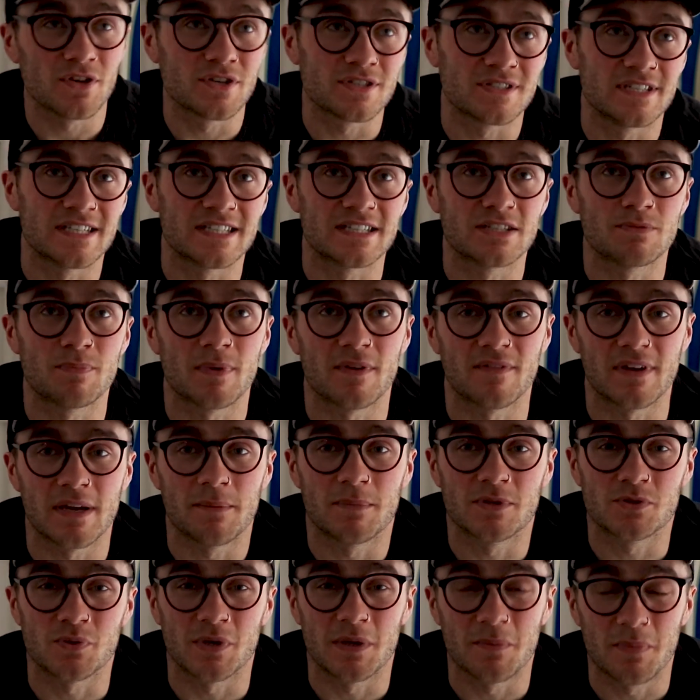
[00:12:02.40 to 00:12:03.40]
using this as a bit of an
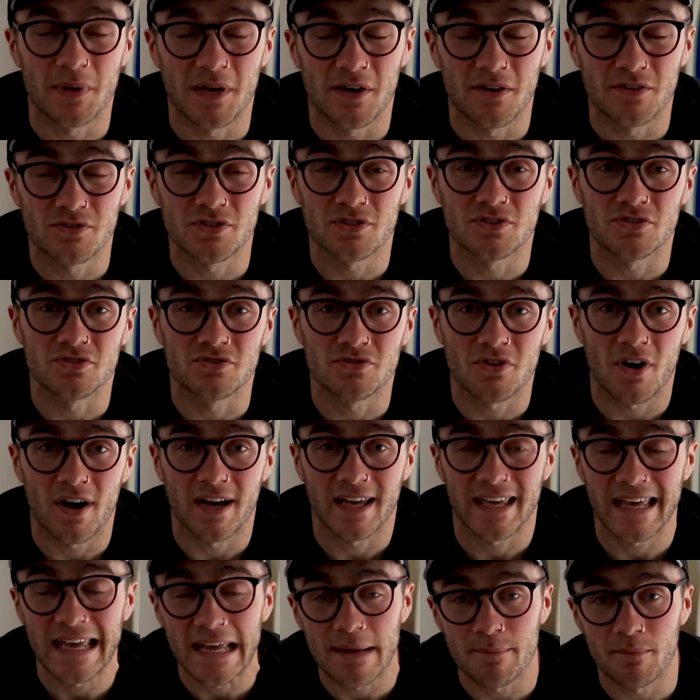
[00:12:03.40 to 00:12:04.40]
in-between period just to try
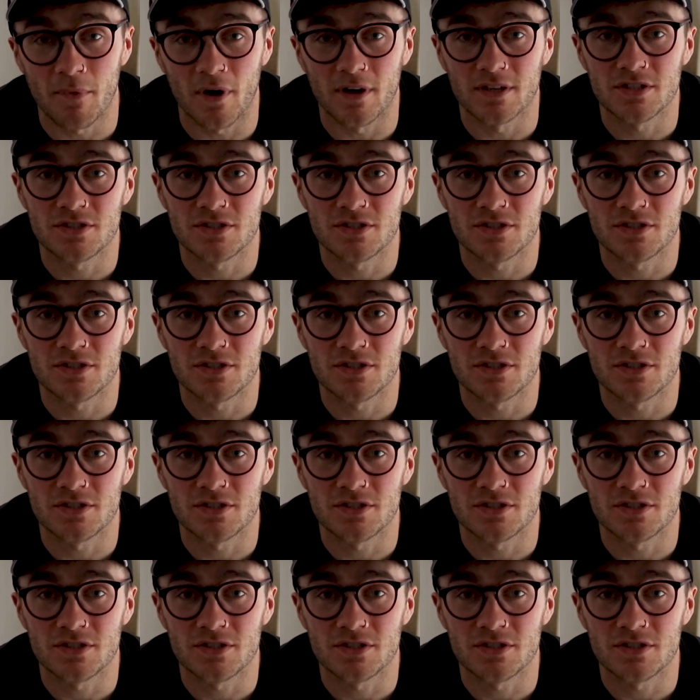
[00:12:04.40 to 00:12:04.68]
and keep my